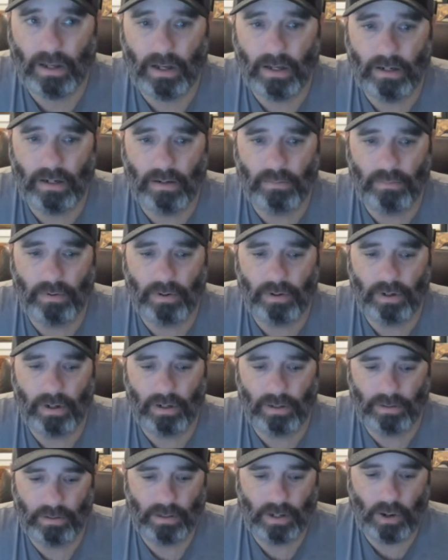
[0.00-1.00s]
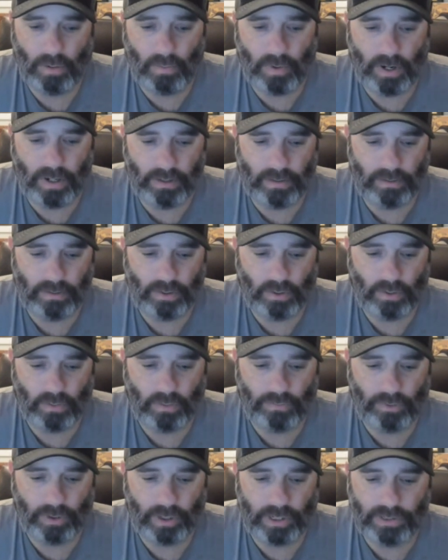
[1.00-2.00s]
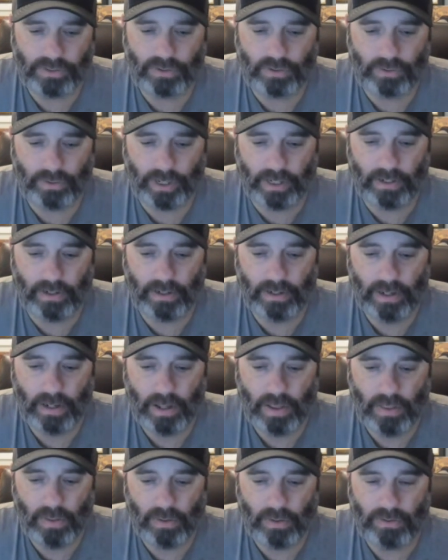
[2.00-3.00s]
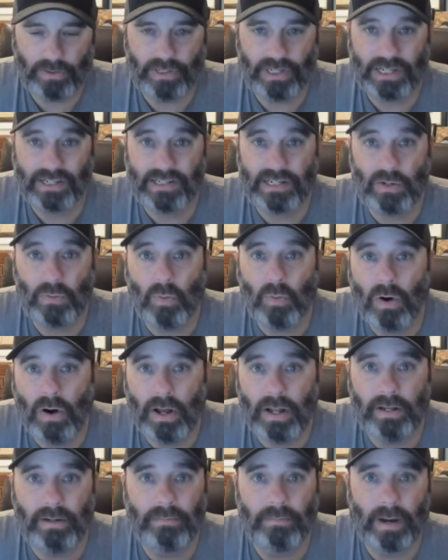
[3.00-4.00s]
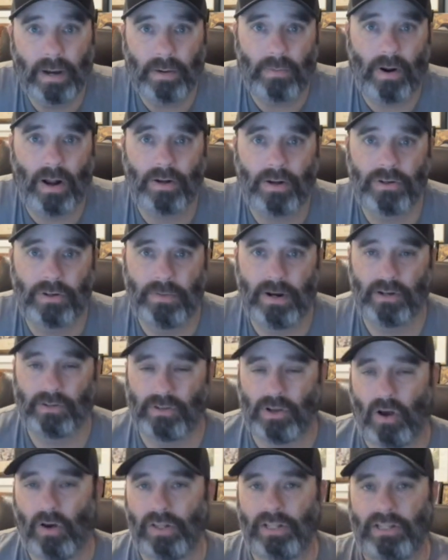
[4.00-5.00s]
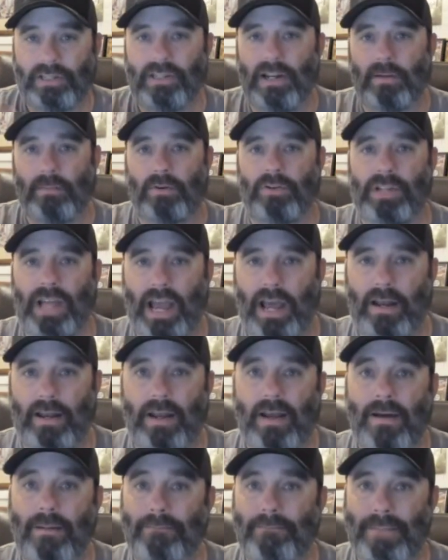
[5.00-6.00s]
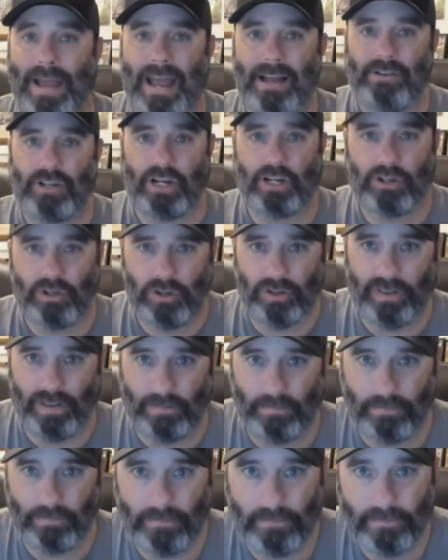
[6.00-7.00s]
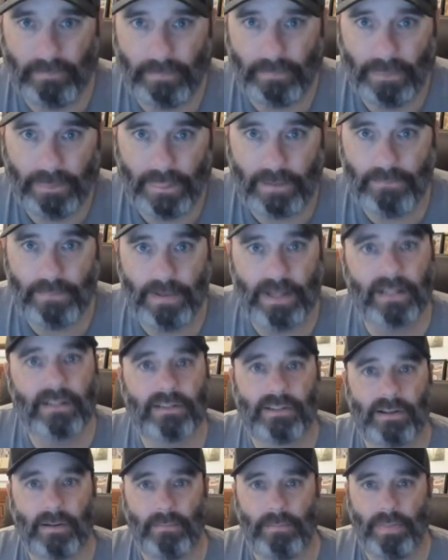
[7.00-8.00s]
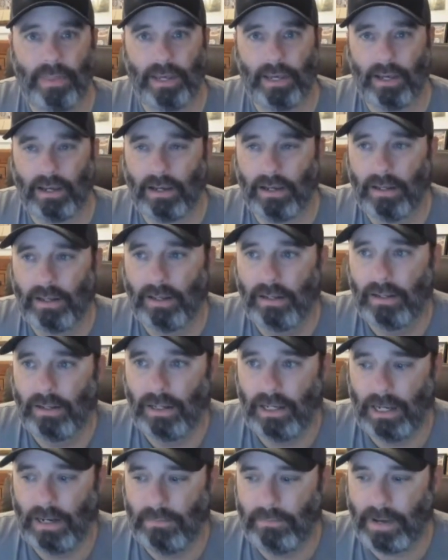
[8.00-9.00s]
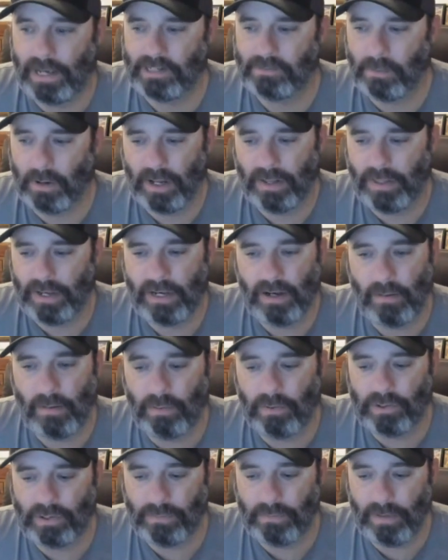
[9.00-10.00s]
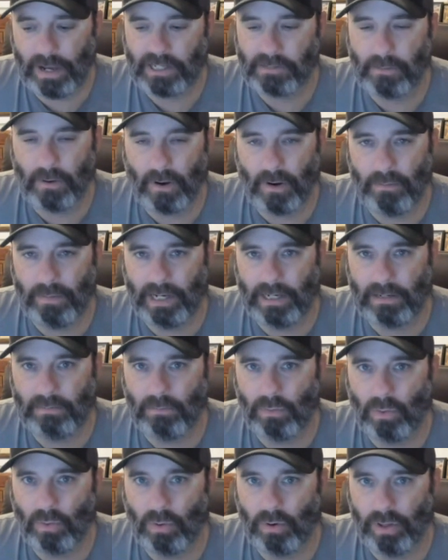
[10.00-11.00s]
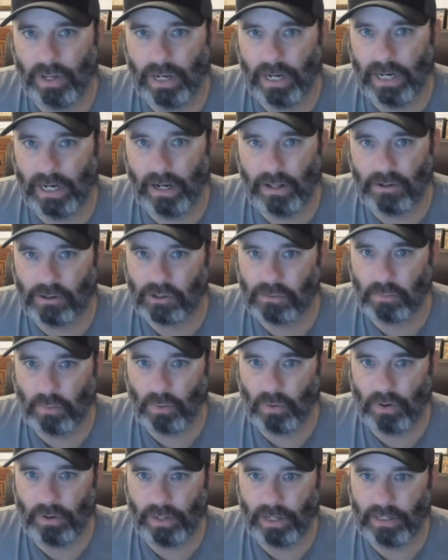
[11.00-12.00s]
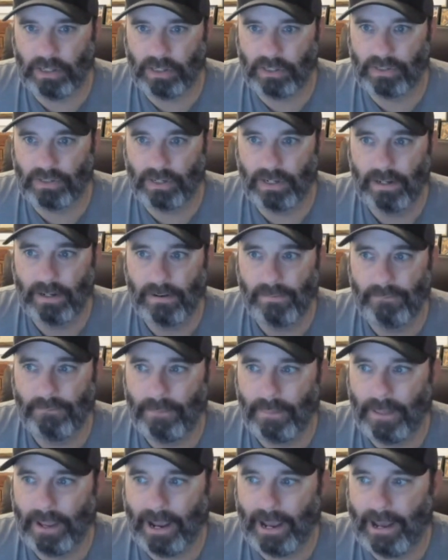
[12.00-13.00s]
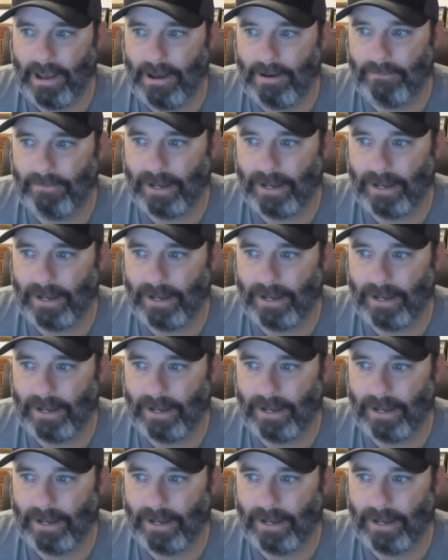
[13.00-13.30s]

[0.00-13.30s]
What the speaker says: number or home run total for his career. 61 by Roger Maris. All these numbers had magic to them. They meant something in baseball. I think numbers in baseball mean more than any other sport. They have